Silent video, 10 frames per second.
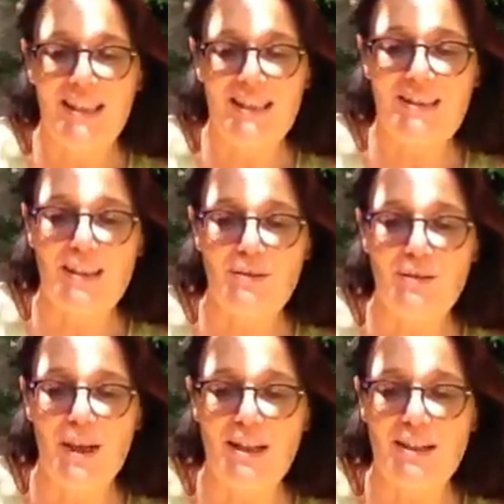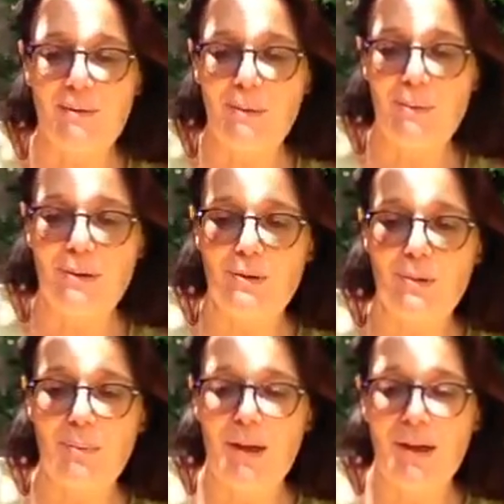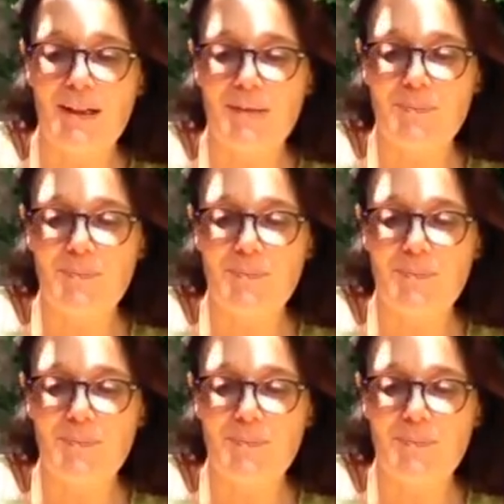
Instead of learning, we want to apply